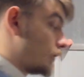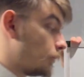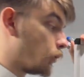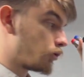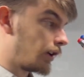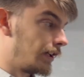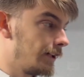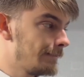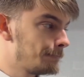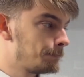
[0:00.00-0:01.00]
the board right
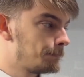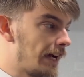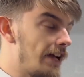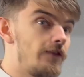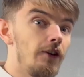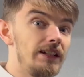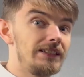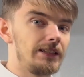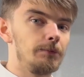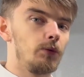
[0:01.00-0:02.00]
here a very
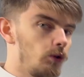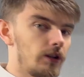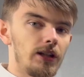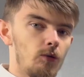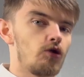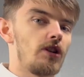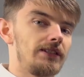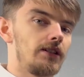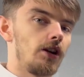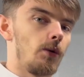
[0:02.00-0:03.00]
simple looking
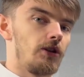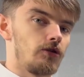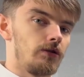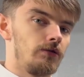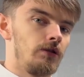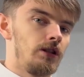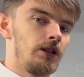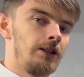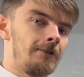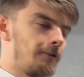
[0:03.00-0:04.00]
quadratic equation,
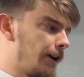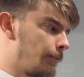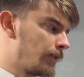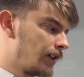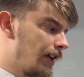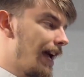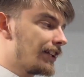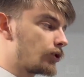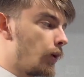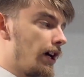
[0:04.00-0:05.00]
right? X
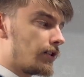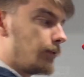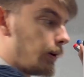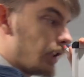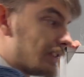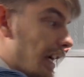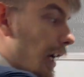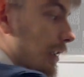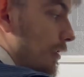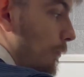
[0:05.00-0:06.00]
squared plus
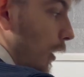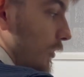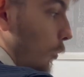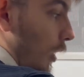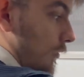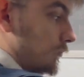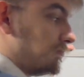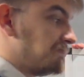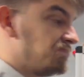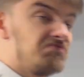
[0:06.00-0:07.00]
x plus 1.
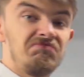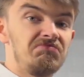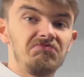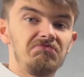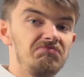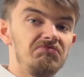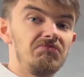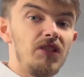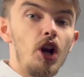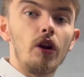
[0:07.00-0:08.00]

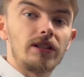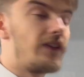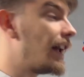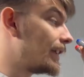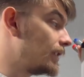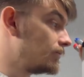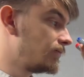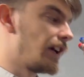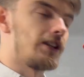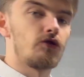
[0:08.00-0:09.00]
Looks fairly
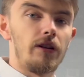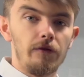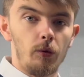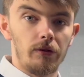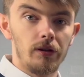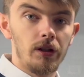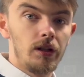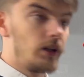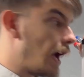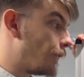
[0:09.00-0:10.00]
straightforward.
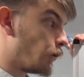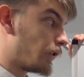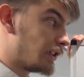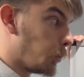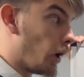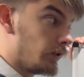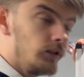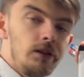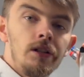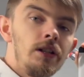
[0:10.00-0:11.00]
Everything's 1,
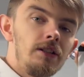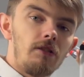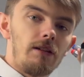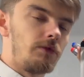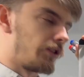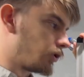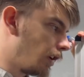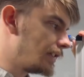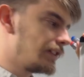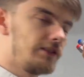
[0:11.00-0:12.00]
right? Nothing
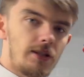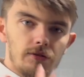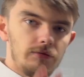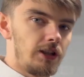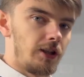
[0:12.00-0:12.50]
crazy, no.